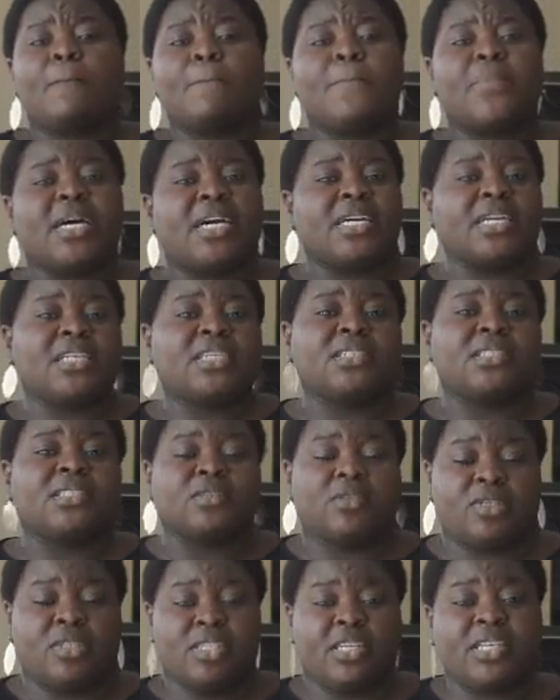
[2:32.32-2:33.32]
buying
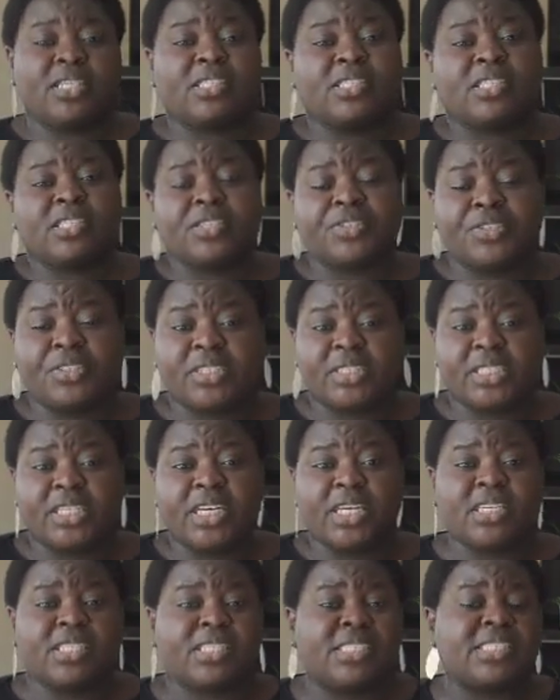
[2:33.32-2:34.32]
unnecessary
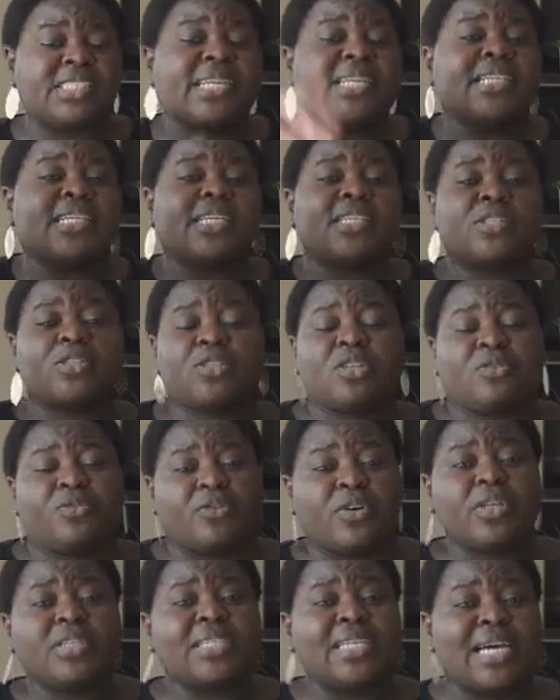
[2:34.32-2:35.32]
things, selling
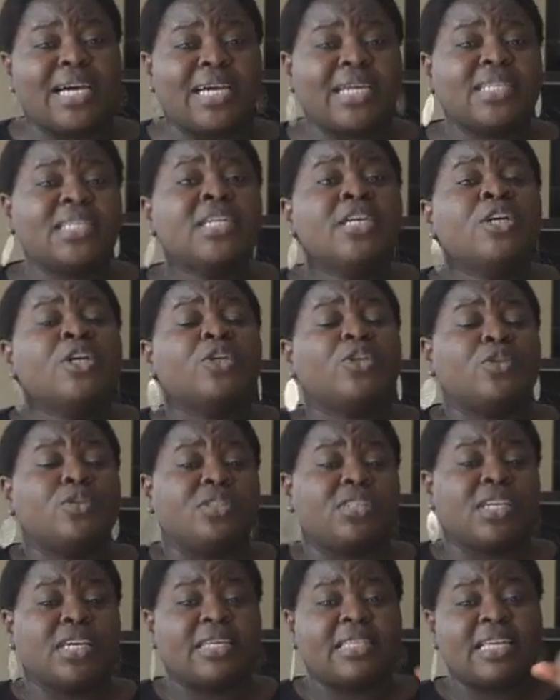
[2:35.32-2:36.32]
stuff online, you
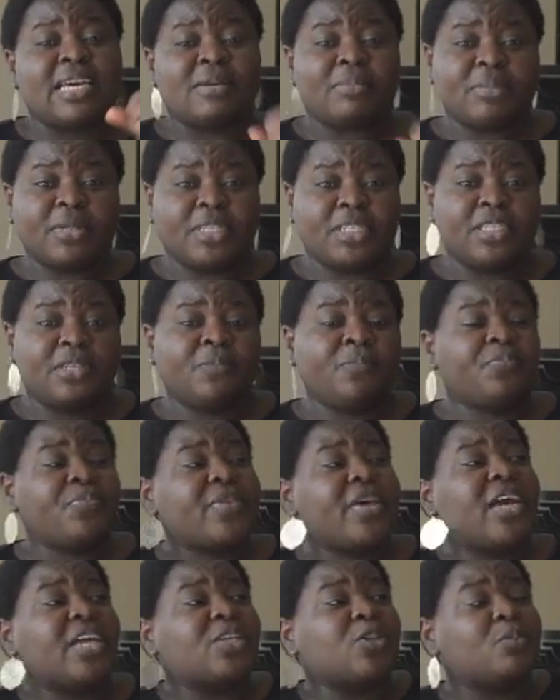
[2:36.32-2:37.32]
take that money
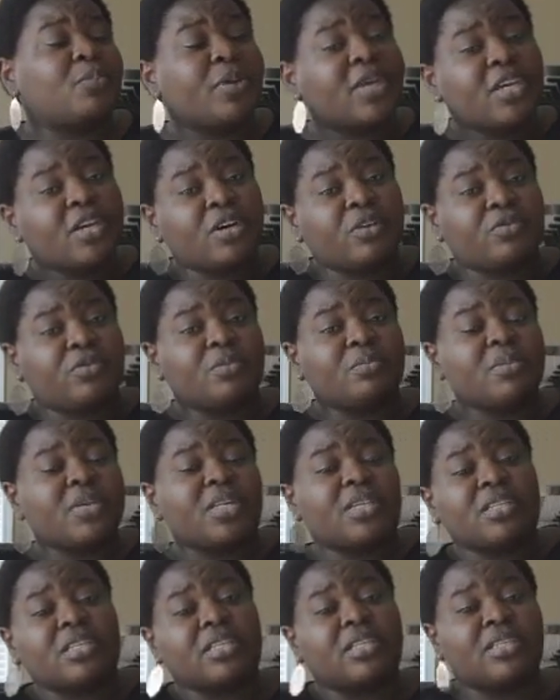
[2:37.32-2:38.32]
and you pay off the
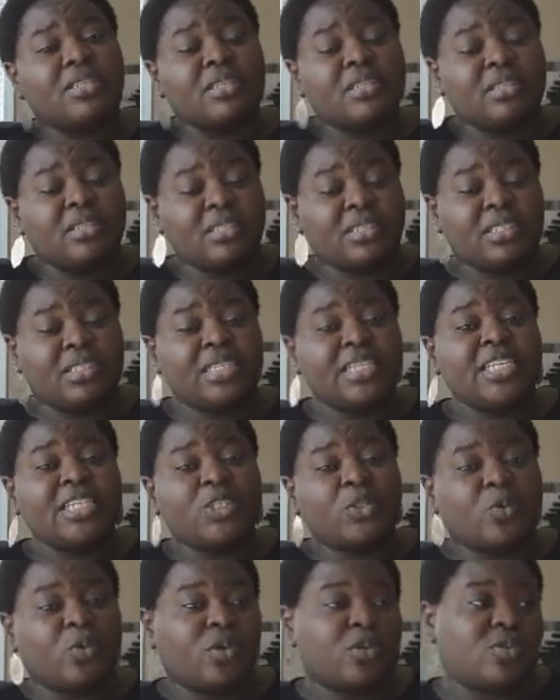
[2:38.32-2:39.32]

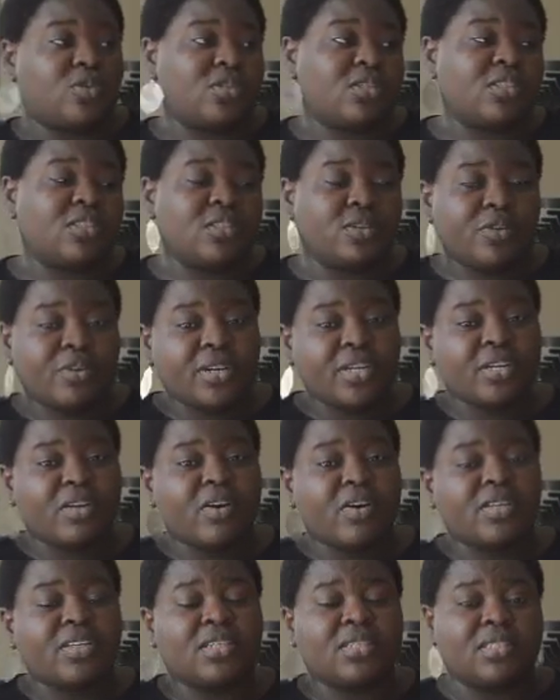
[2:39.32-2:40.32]
least one. So say the credit
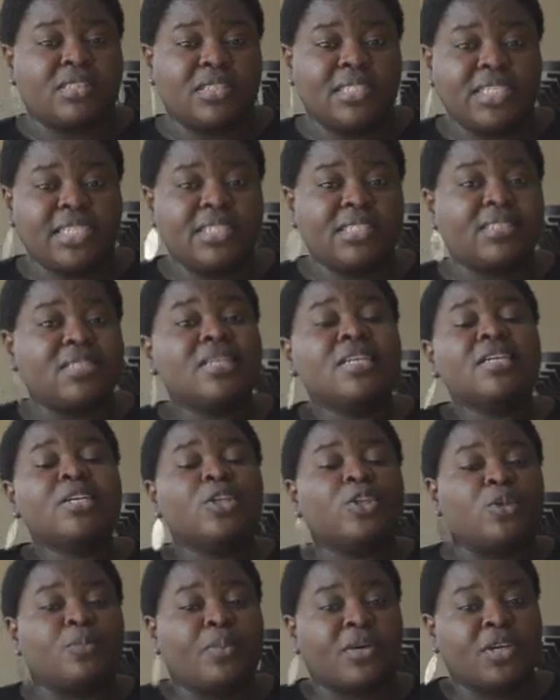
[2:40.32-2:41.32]
card is the least,
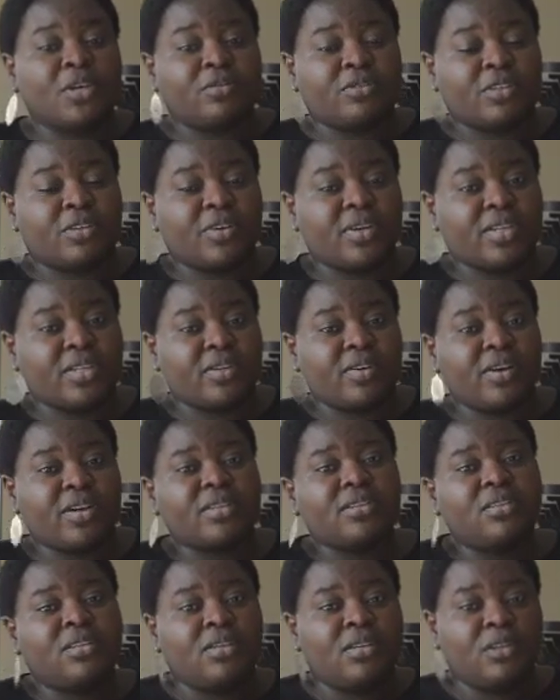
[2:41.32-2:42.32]
you pay off the credit
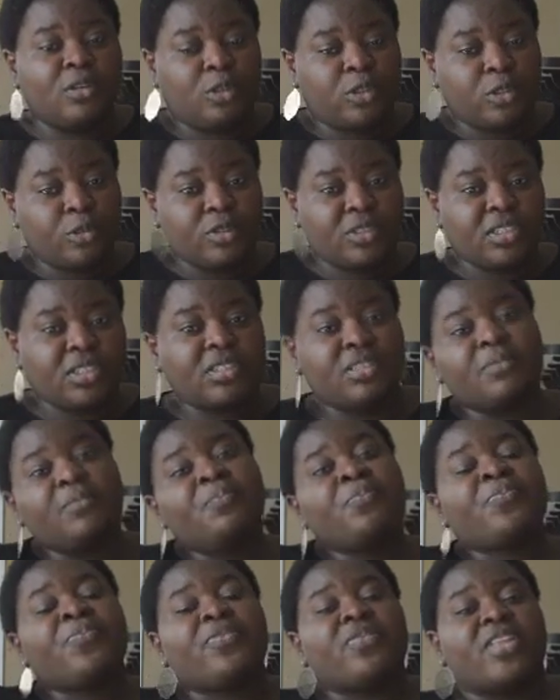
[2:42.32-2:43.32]
card, close it.
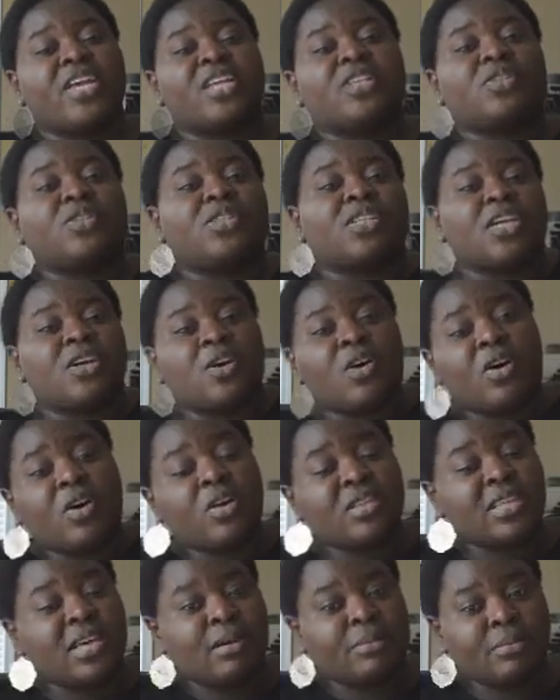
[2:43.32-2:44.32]
Then you take
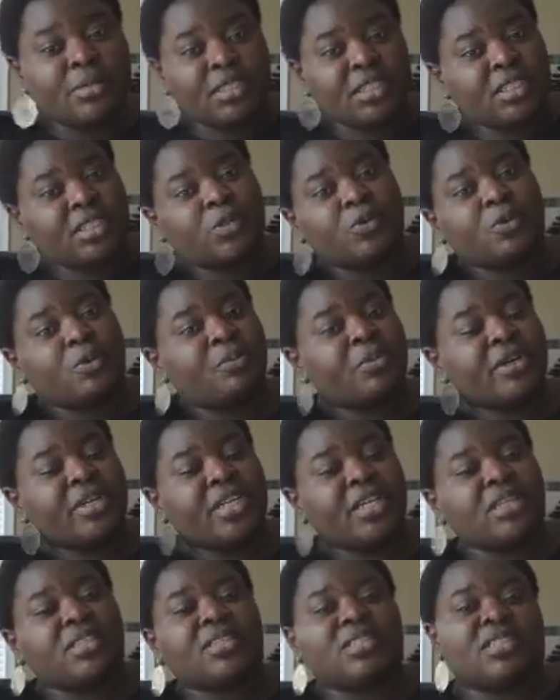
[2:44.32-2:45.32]
all that money you were
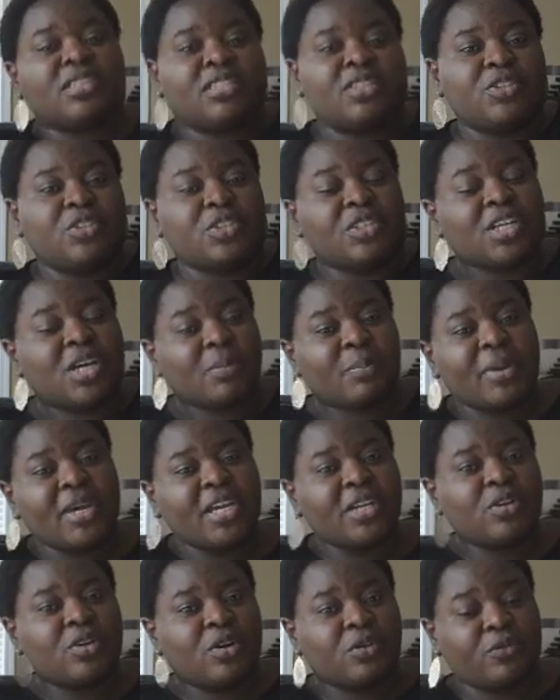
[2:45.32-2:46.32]
putting and you start
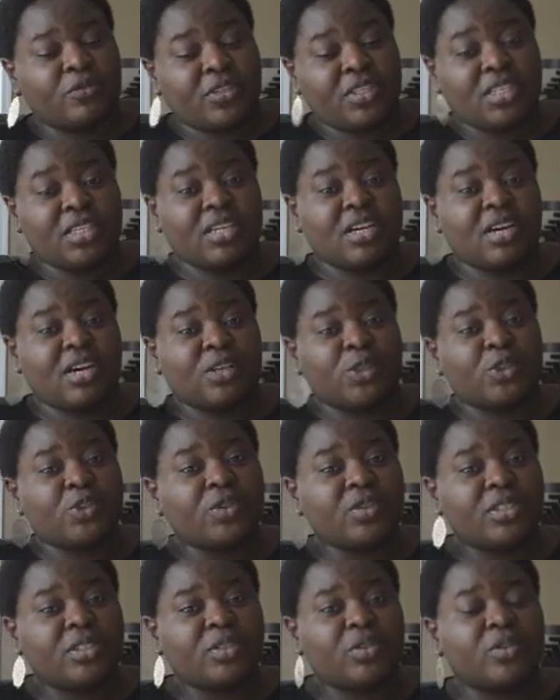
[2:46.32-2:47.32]
paying off the
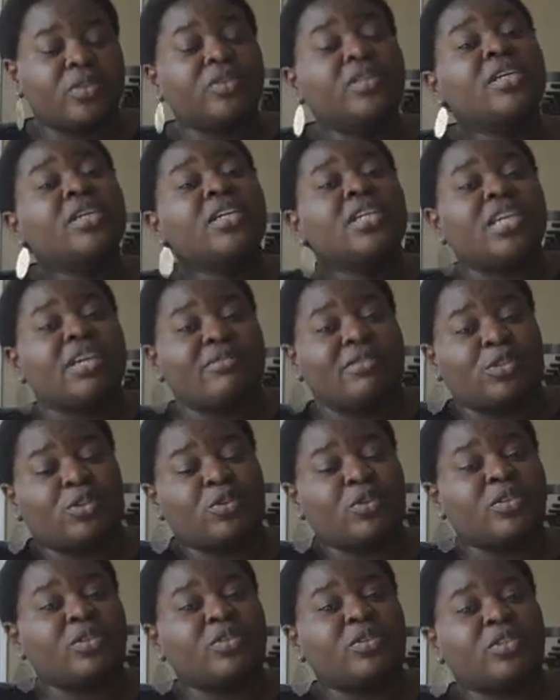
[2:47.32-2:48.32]
student loan. If the
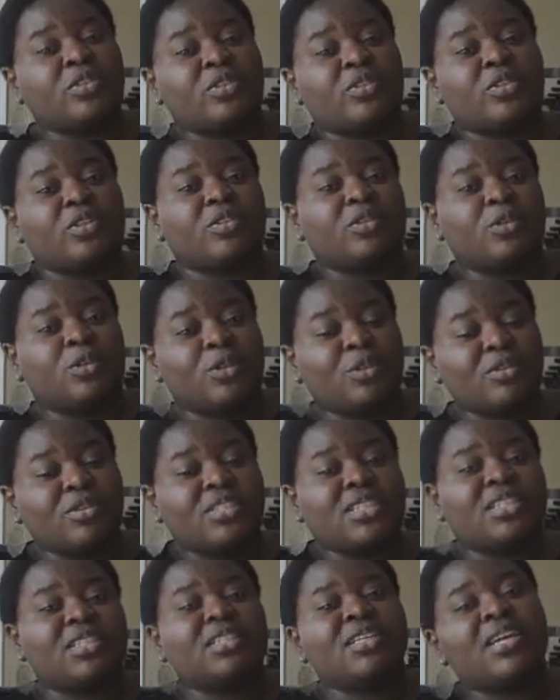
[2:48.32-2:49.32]
student loan is done,
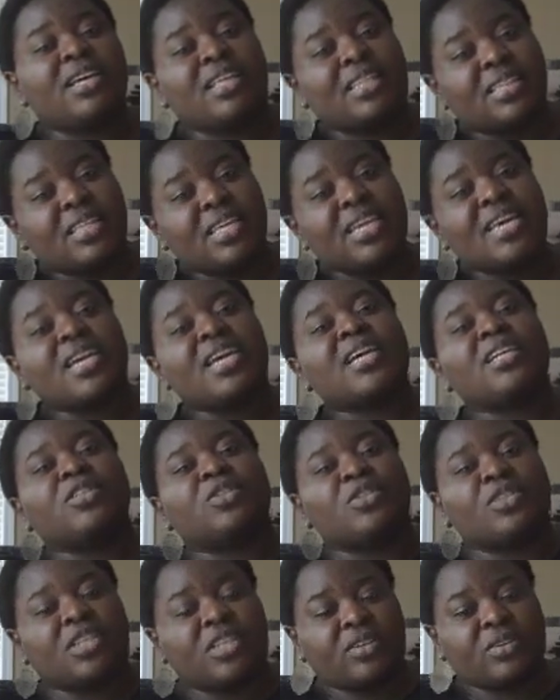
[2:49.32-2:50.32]
close it. Then
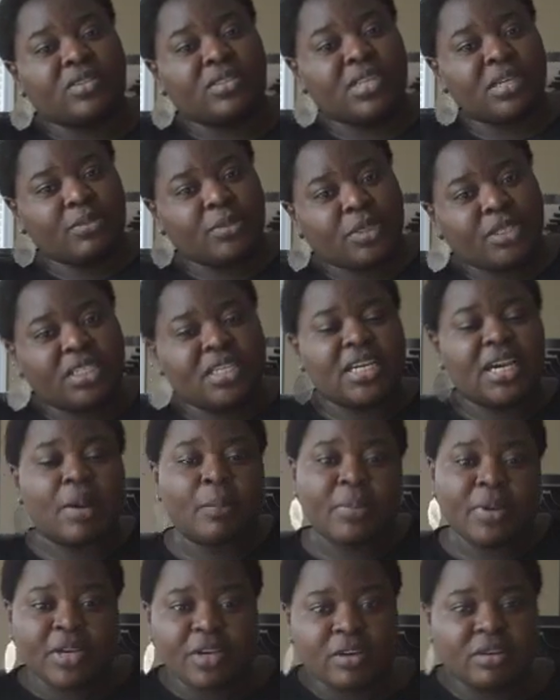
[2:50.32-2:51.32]
you take all that money
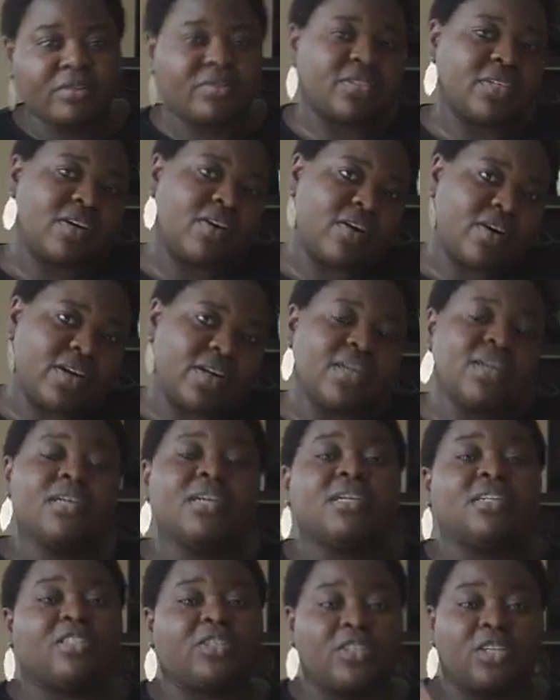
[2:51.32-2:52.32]
and pay off the car.
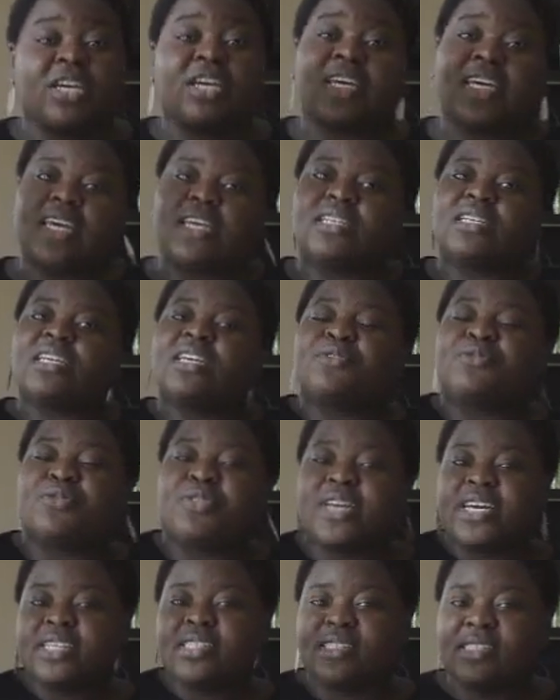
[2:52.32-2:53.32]
Again, if
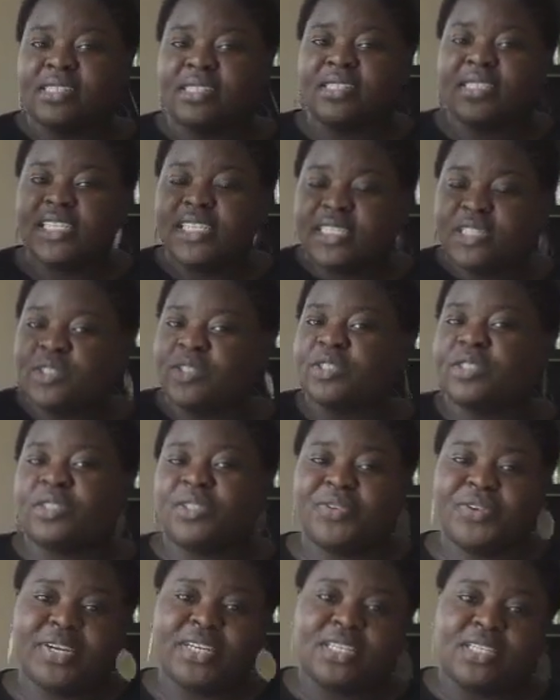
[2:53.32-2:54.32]
that's the least to the
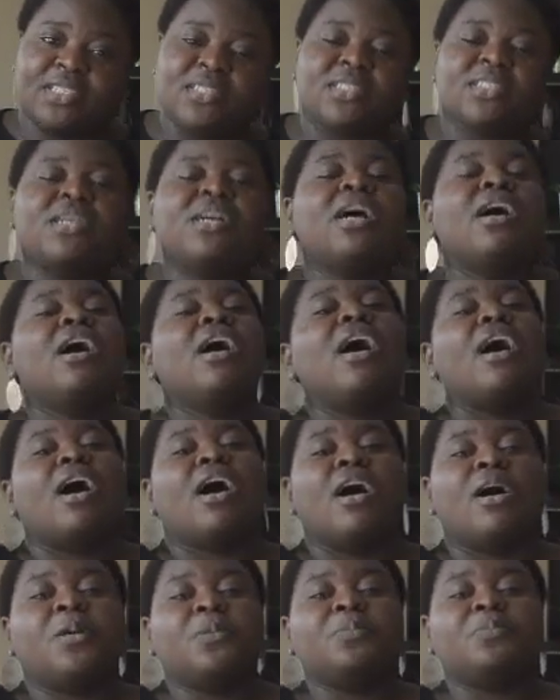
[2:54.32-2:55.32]
greatest.
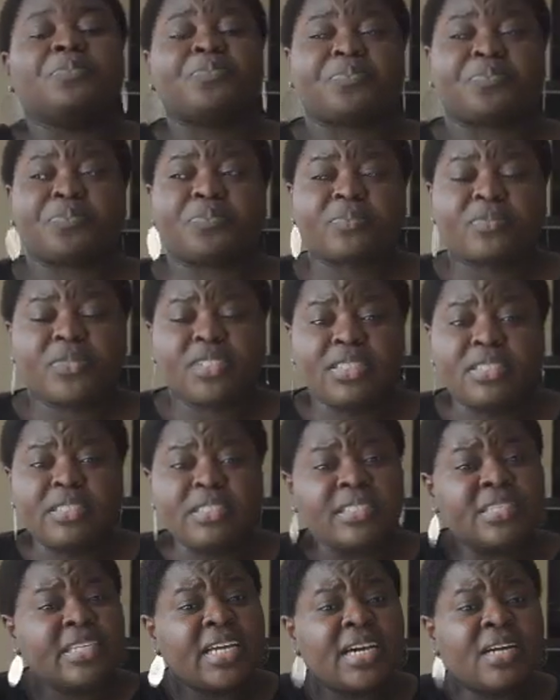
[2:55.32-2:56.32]

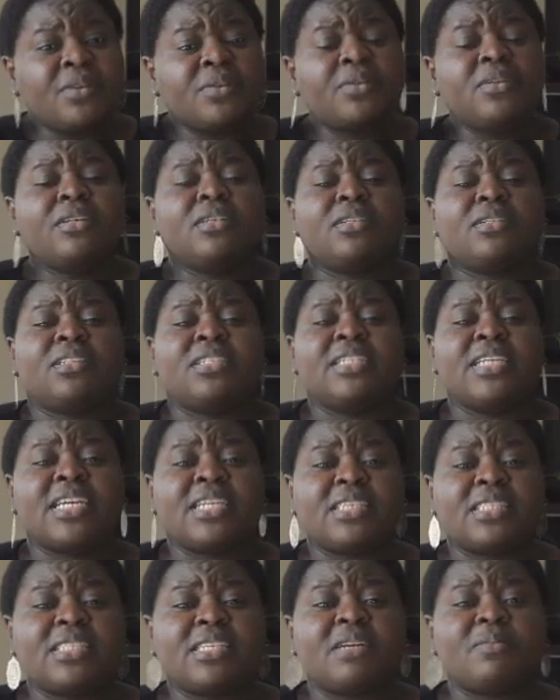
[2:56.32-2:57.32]
Now, the
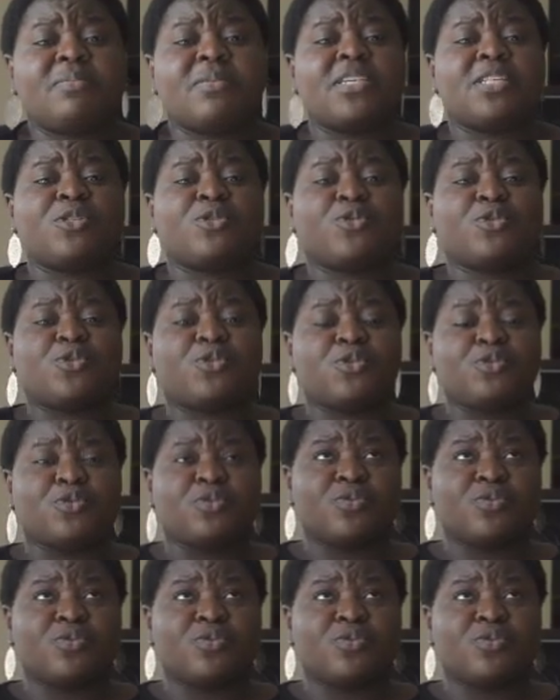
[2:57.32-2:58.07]
next step is